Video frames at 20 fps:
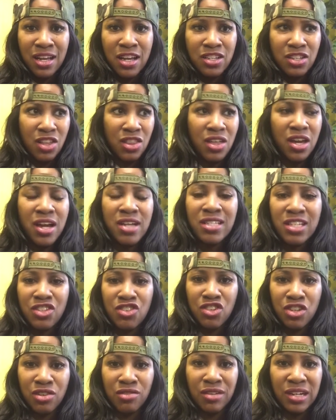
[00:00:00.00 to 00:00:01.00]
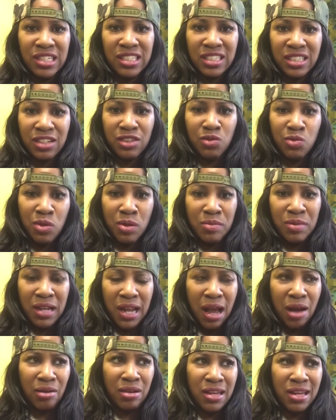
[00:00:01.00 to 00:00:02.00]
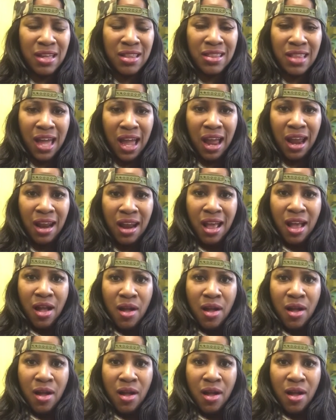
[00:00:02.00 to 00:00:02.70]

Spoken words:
So there's a generation of women out here that